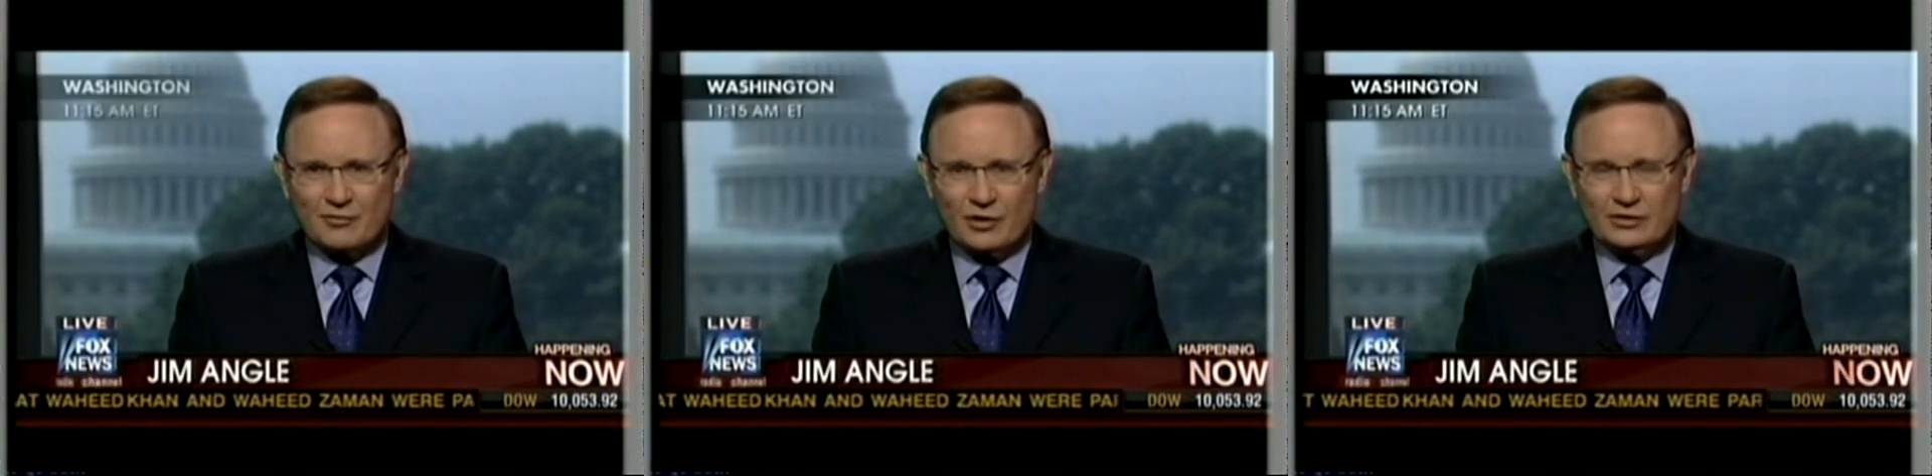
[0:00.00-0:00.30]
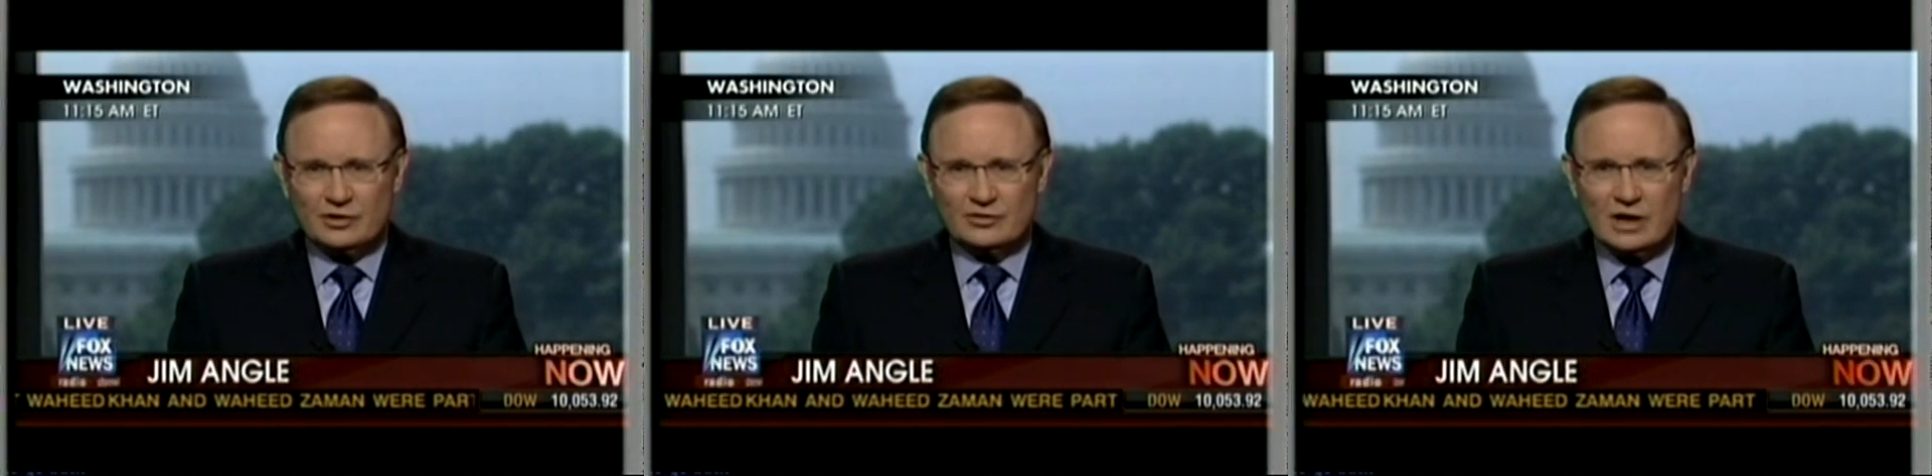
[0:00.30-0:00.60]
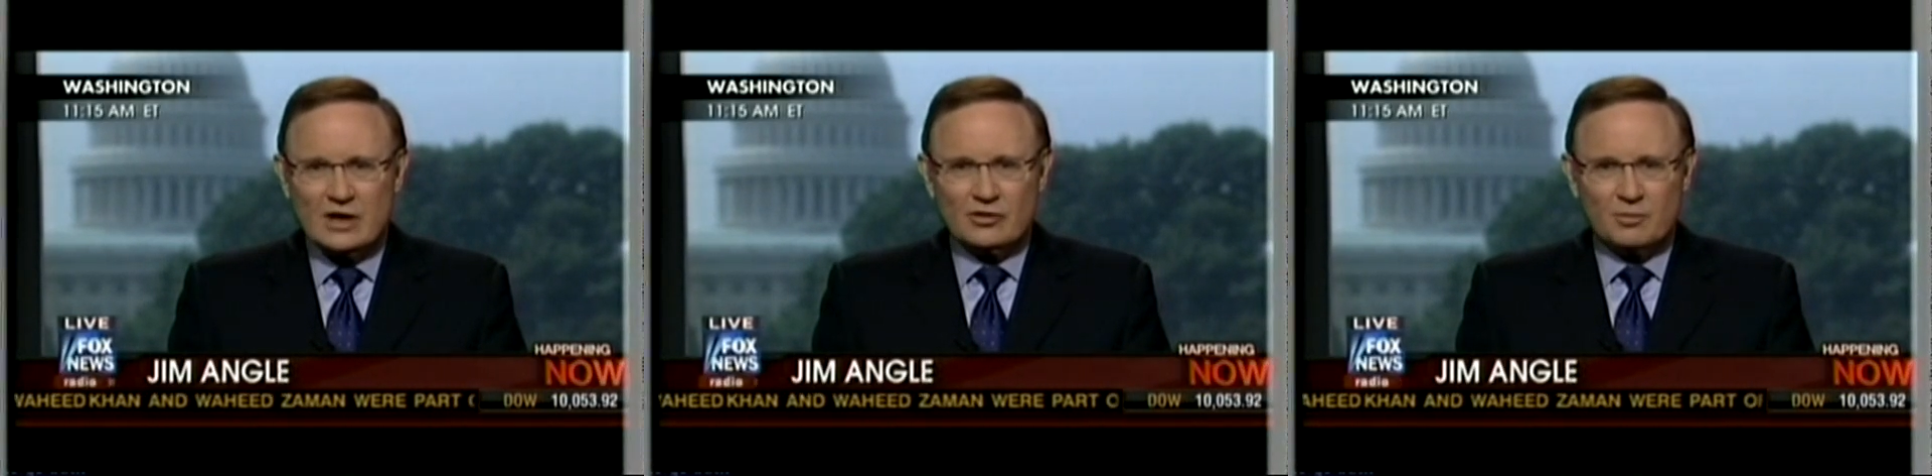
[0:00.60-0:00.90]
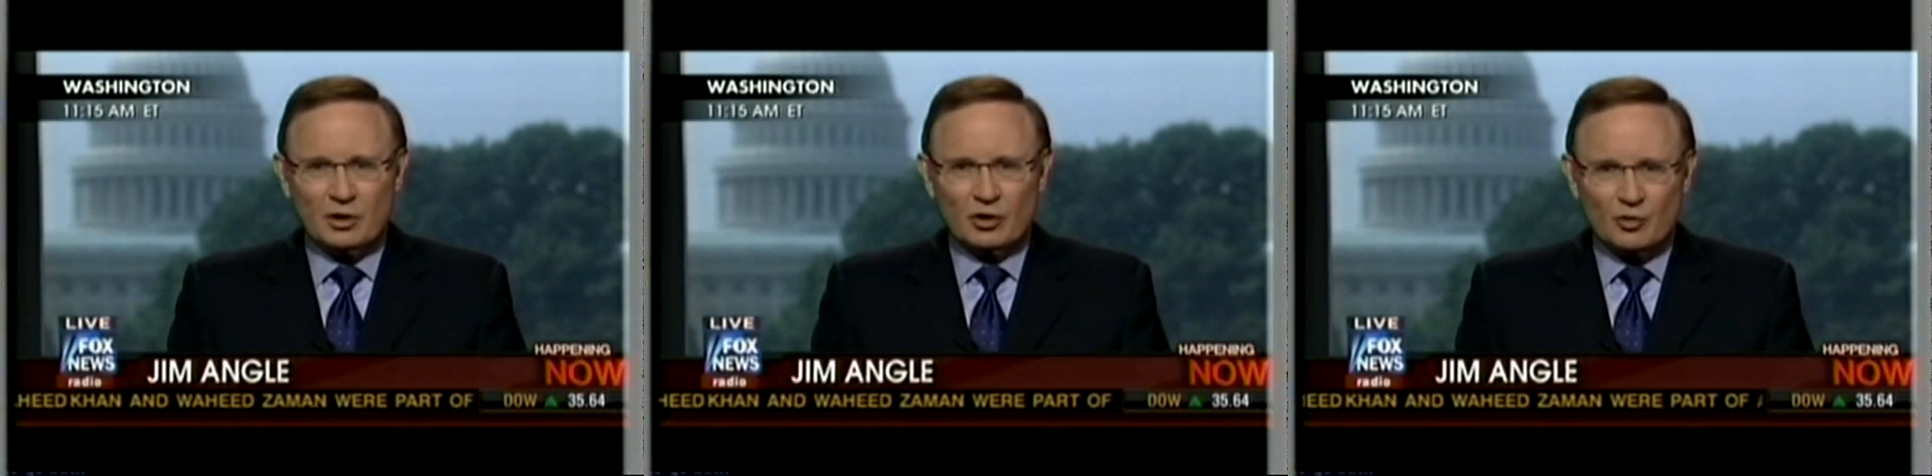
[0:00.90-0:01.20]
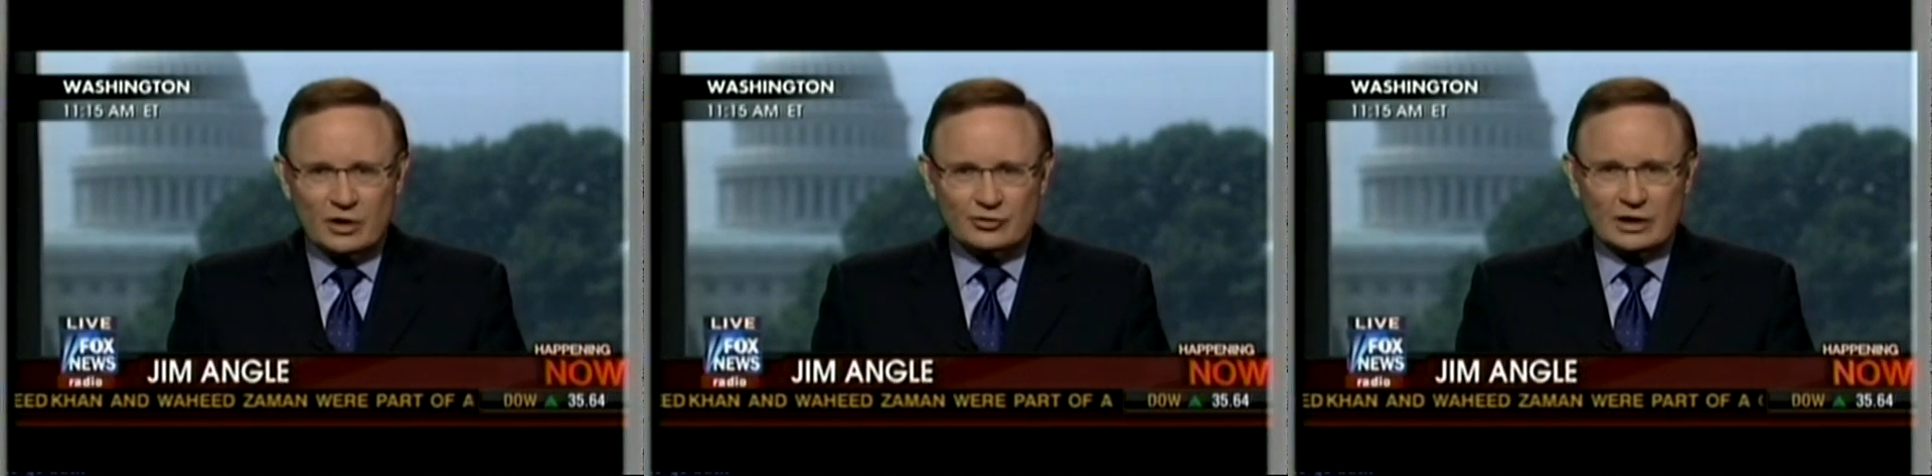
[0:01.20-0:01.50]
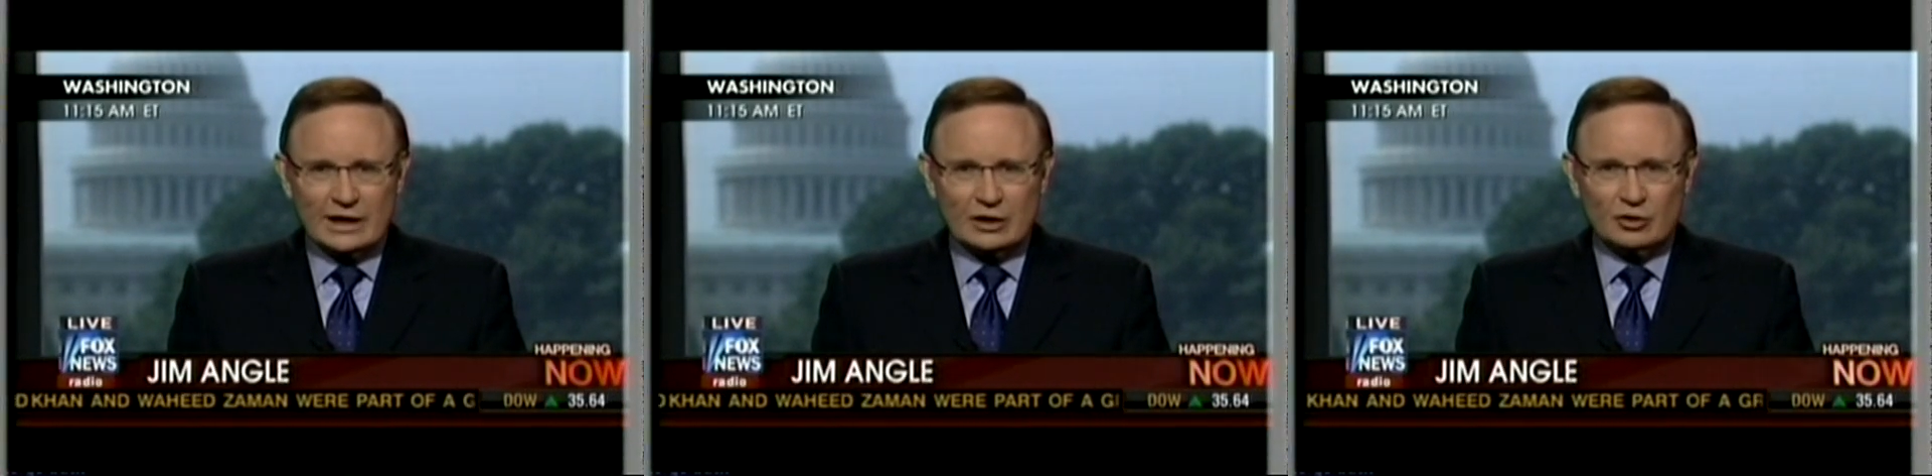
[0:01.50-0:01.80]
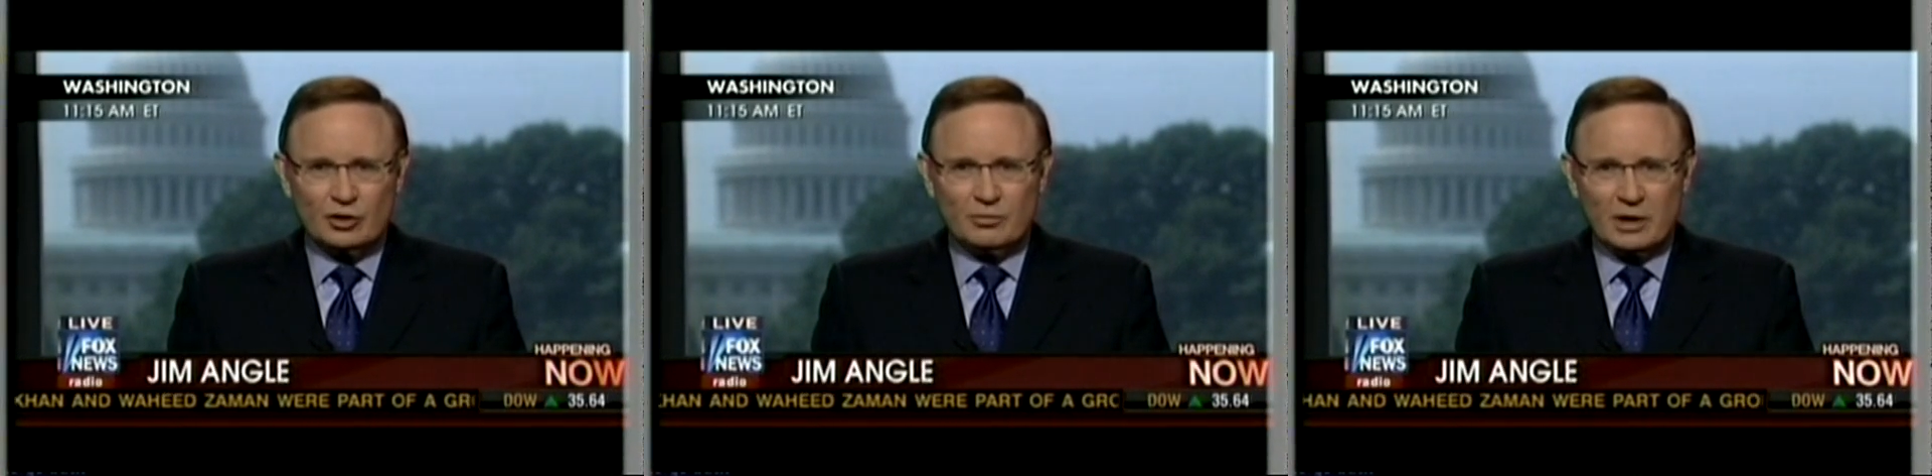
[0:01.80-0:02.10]
For instance, the bill originally
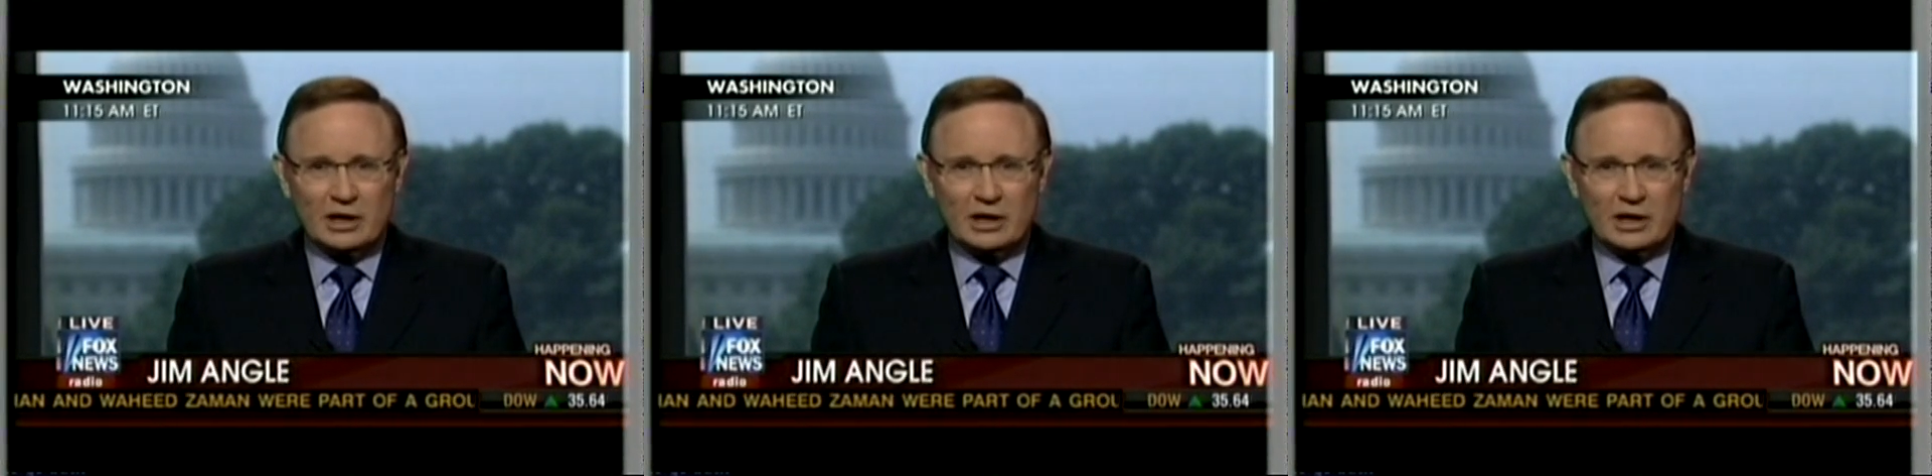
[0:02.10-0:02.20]
included